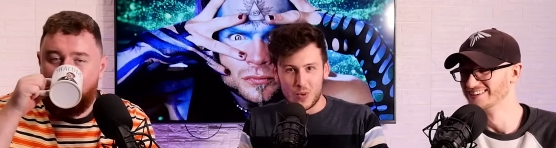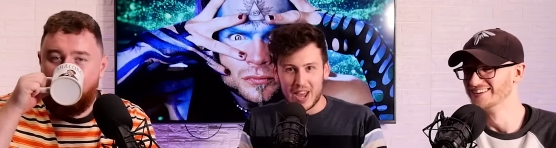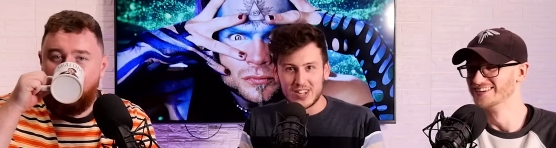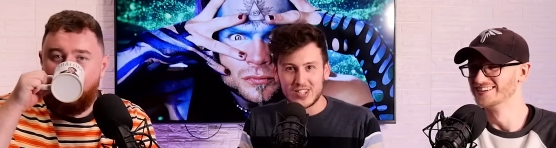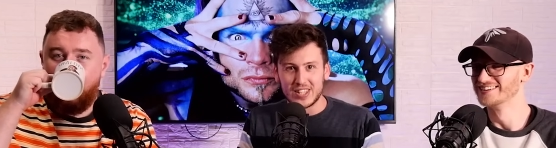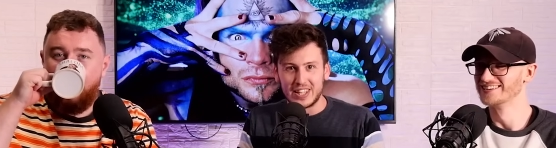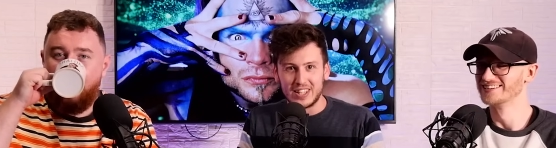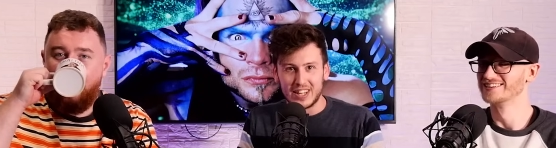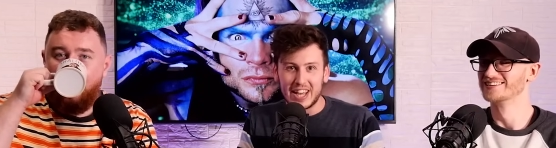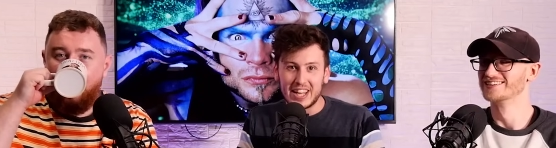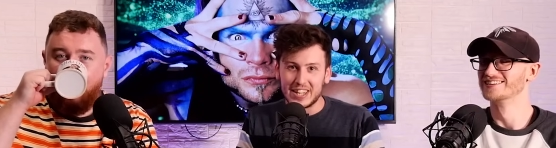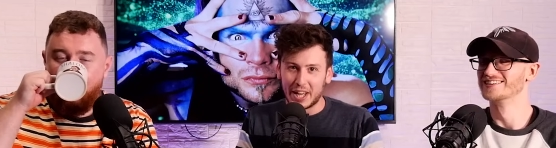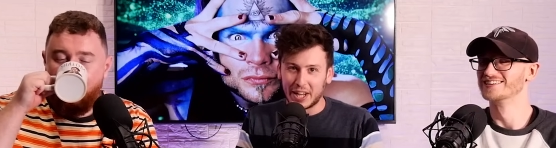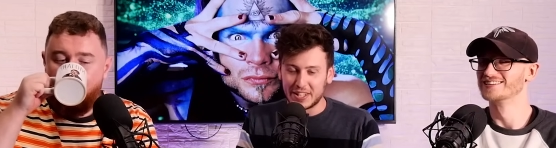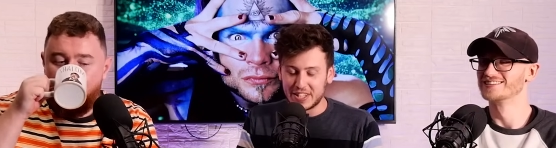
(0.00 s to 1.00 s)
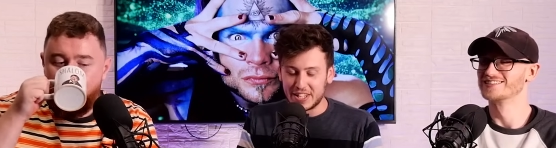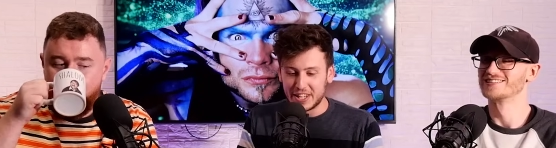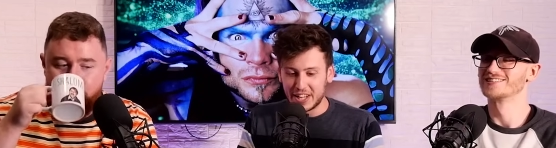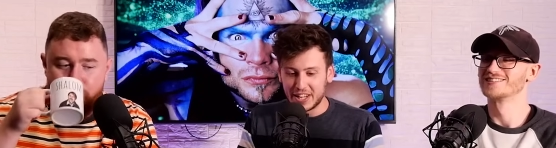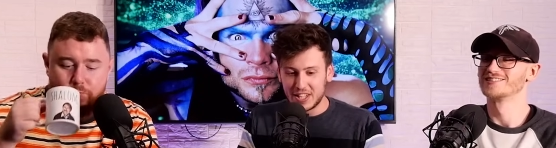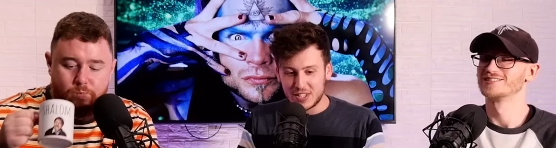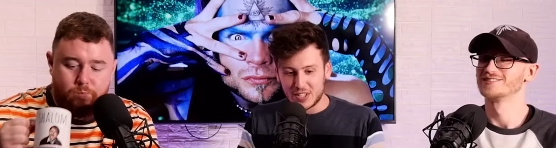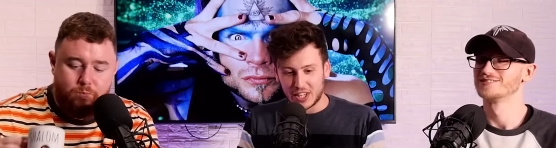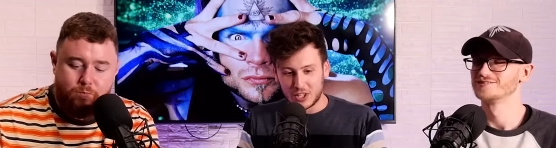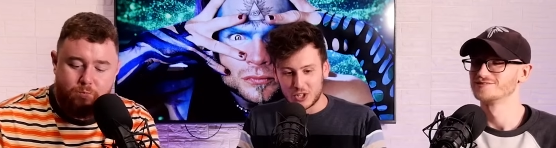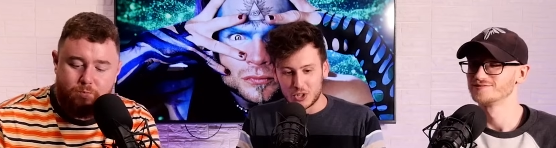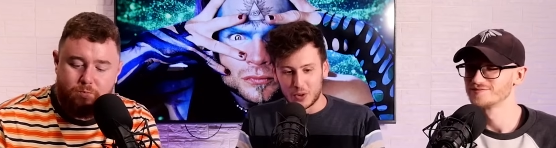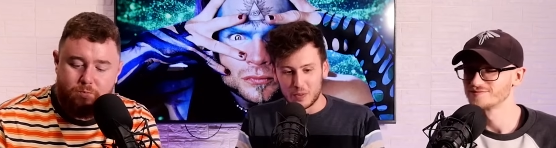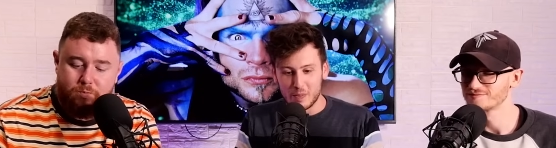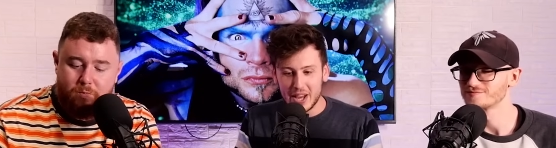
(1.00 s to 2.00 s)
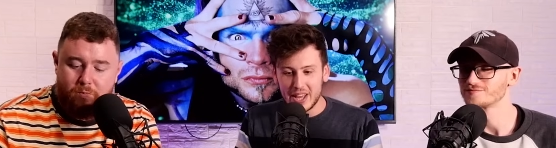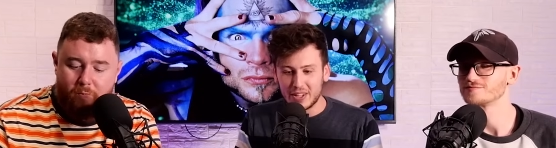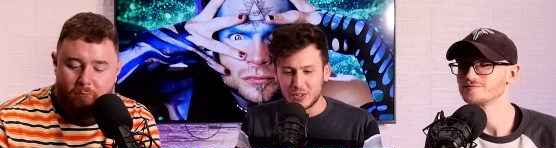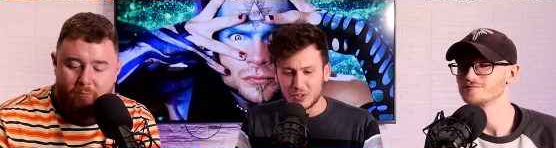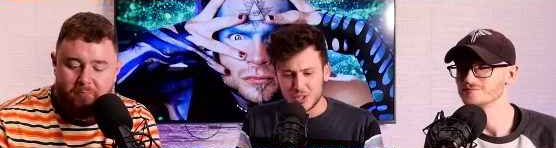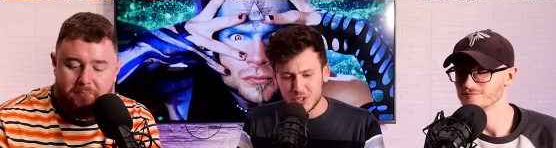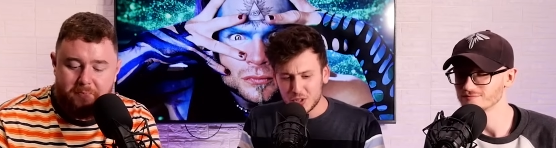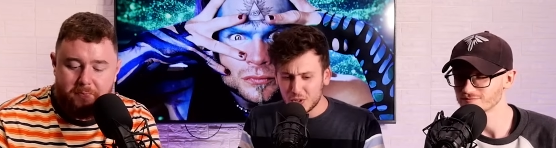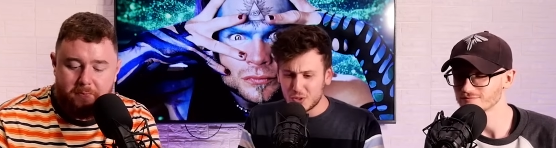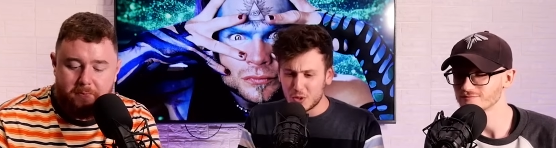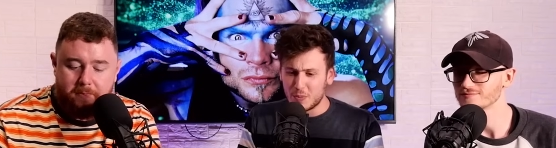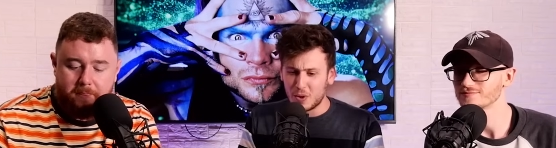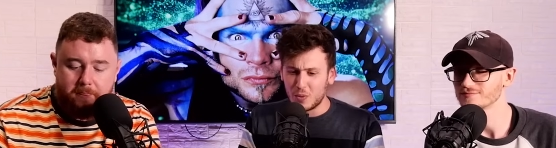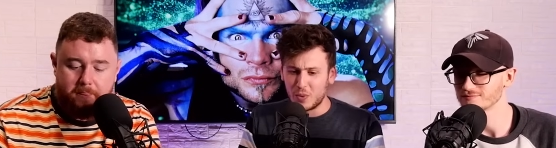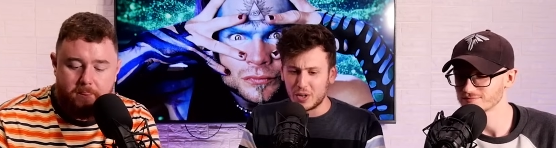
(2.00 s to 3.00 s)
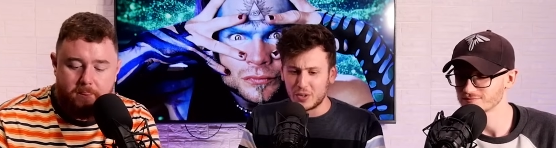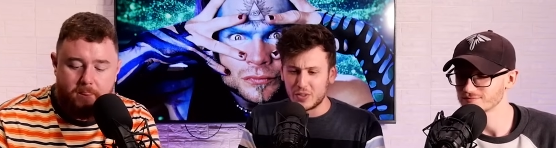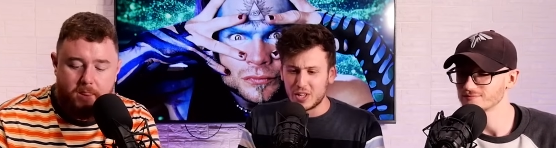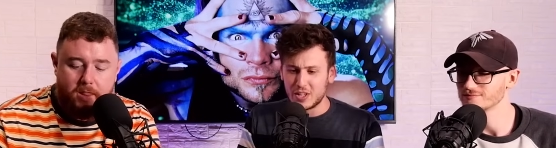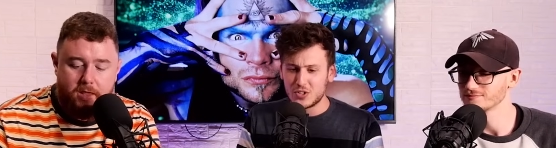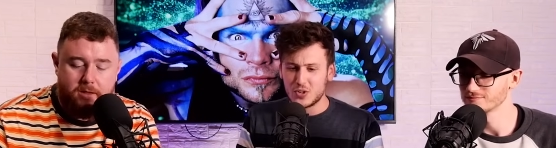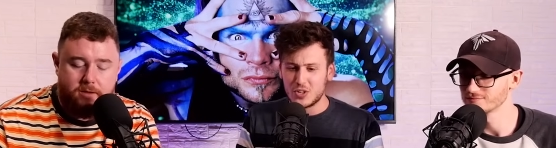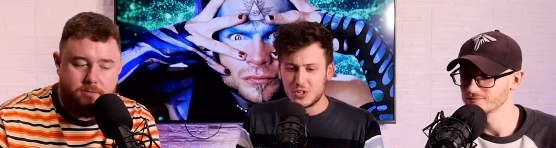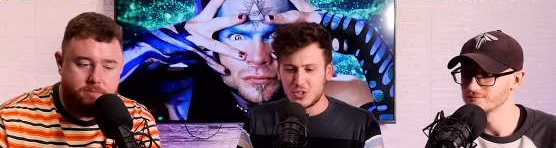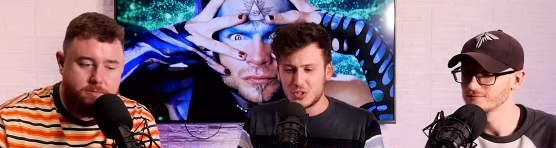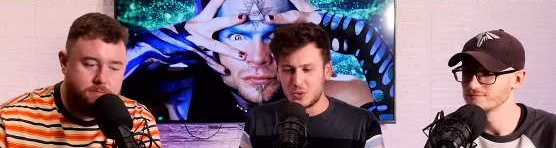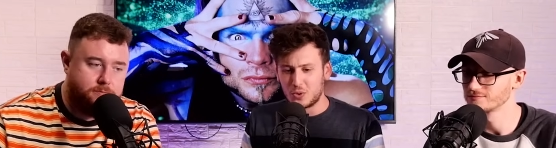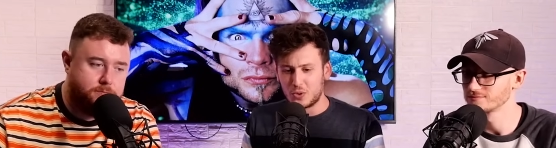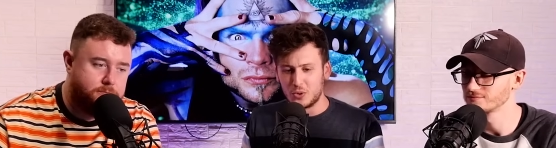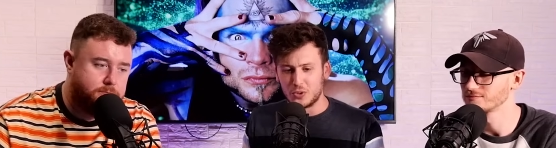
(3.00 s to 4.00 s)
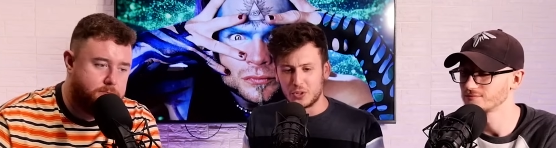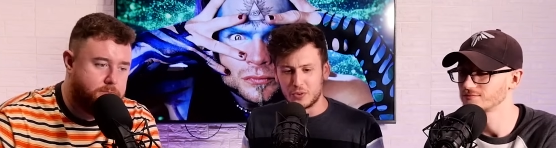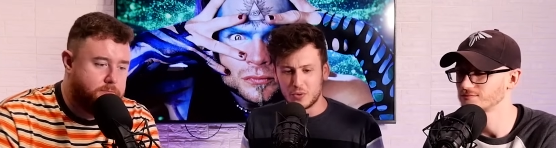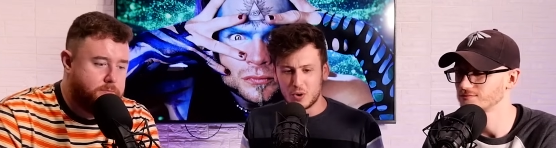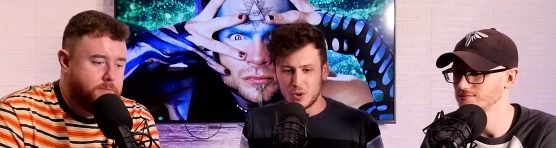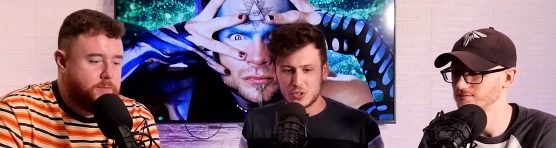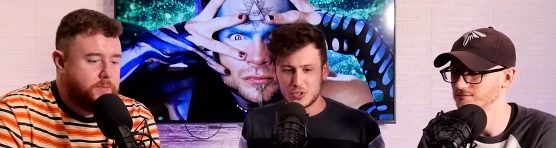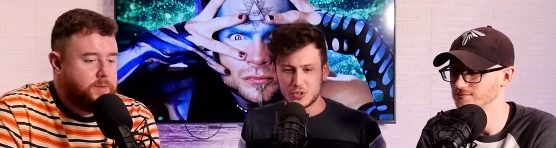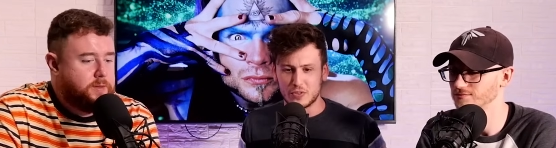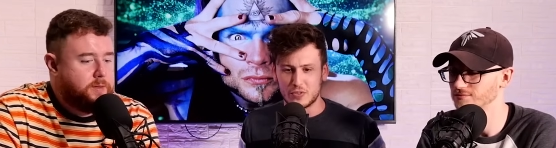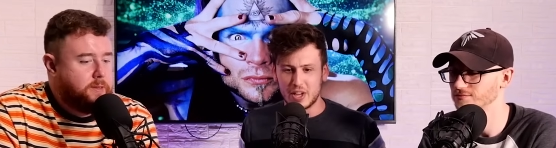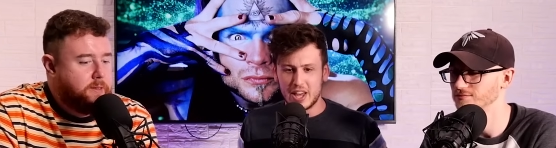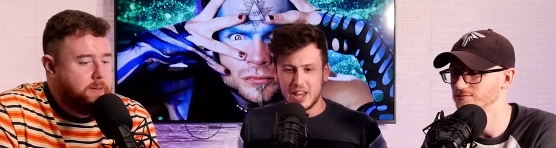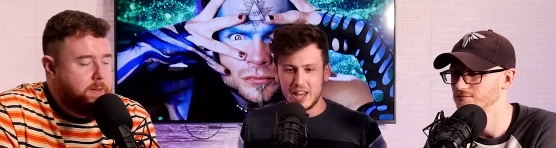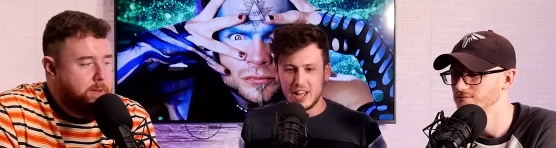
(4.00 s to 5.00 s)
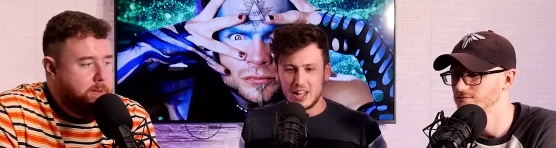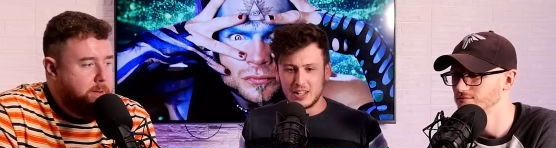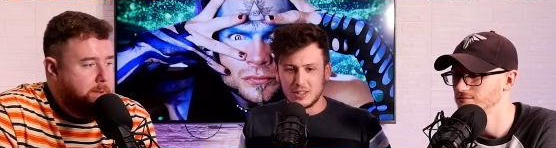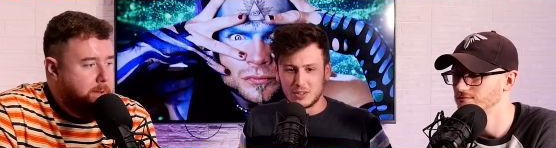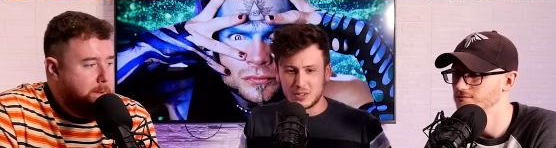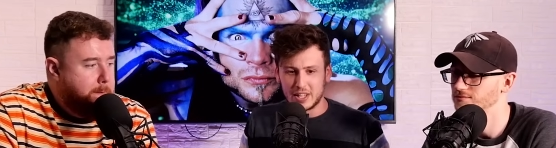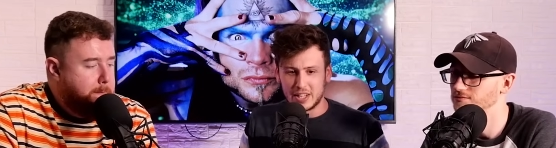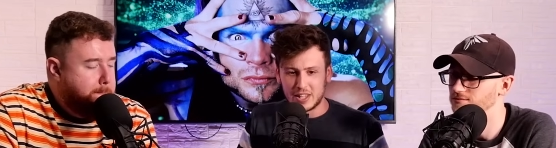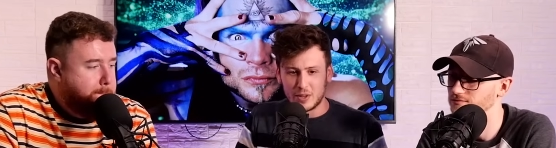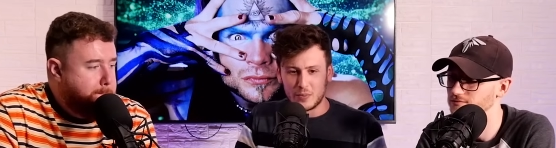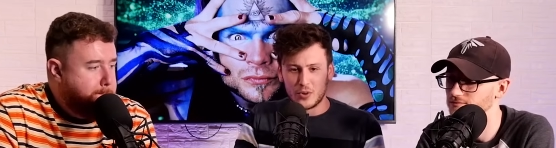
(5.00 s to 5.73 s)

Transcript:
Speaker 1: wrestling like nineteen ninety-six Shawn Michaels. It's also a bit weird that as soon as Stone Cold and The Rock sort of looked like they